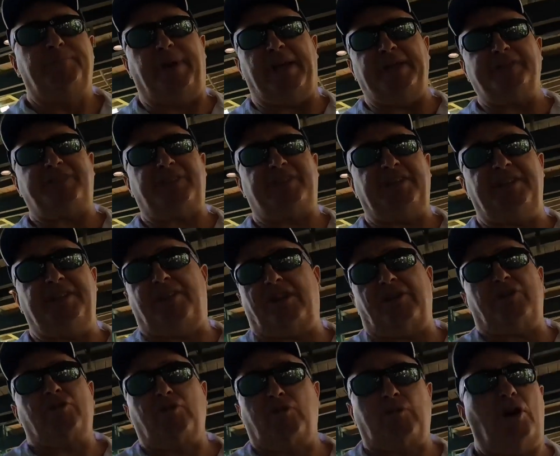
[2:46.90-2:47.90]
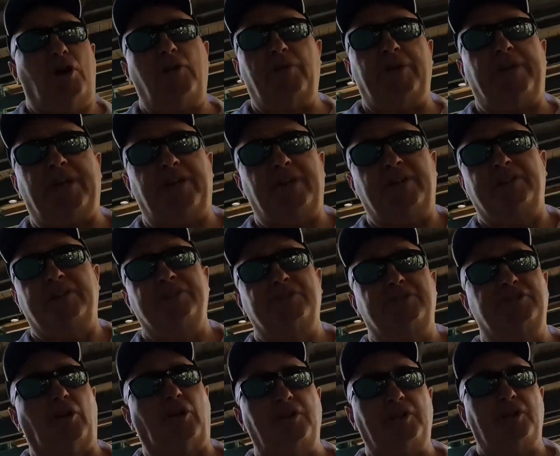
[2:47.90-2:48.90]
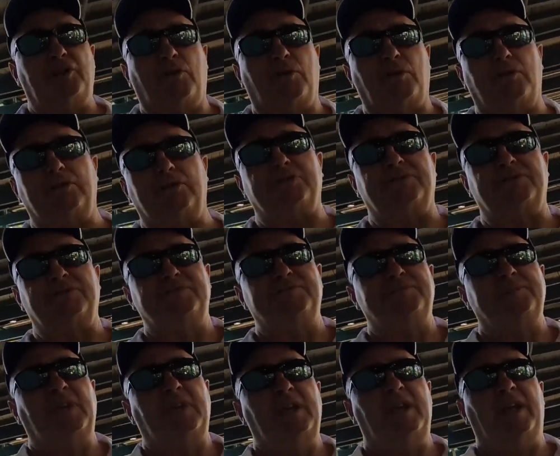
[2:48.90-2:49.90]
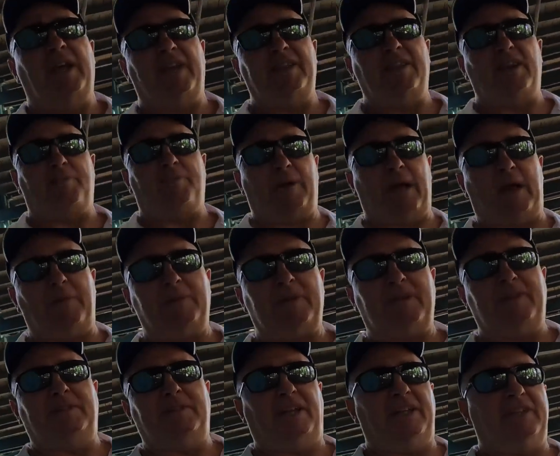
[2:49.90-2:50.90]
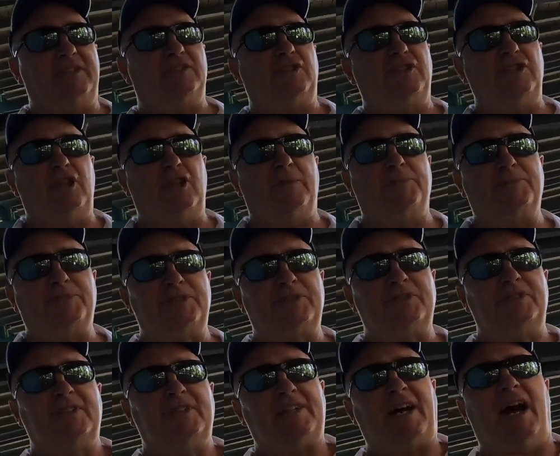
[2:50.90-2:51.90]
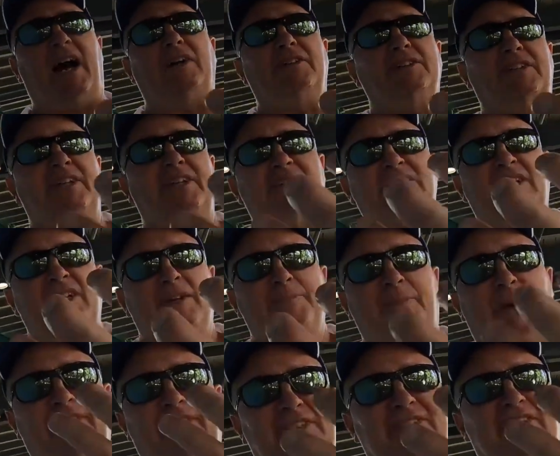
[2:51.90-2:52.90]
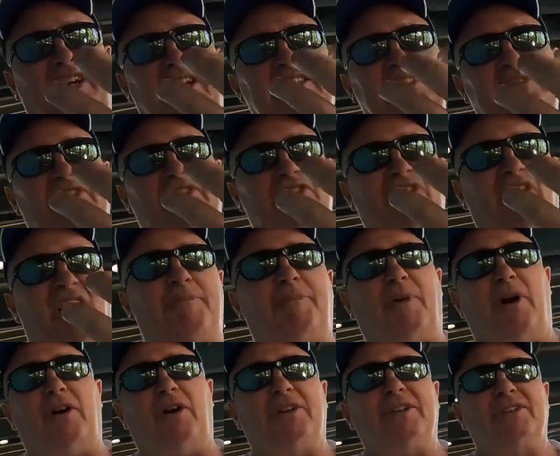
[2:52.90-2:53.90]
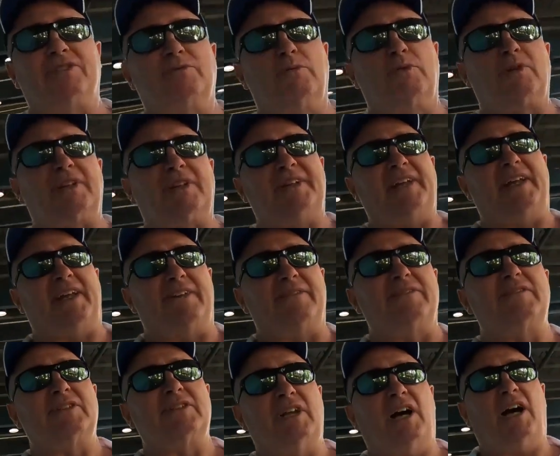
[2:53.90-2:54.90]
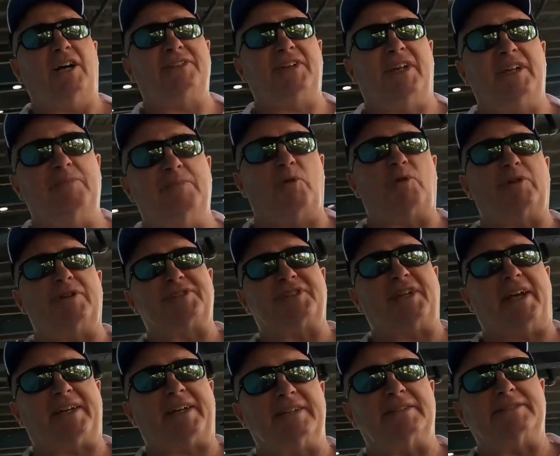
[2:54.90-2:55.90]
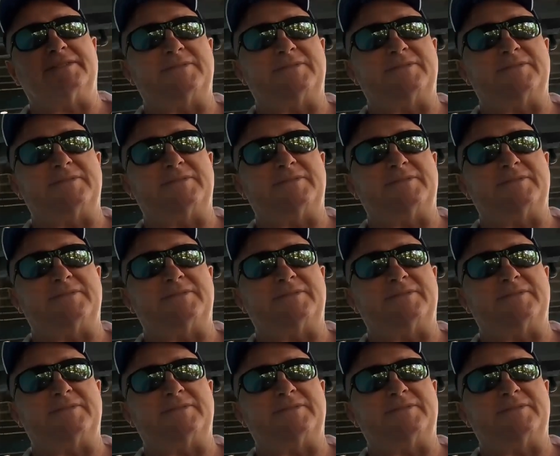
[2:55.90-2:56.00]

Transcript: basically, they're growing stony corals, and they're probably in, in clumps, colonies, about the size of a softball. It's really neat. I'll tell you more in a second.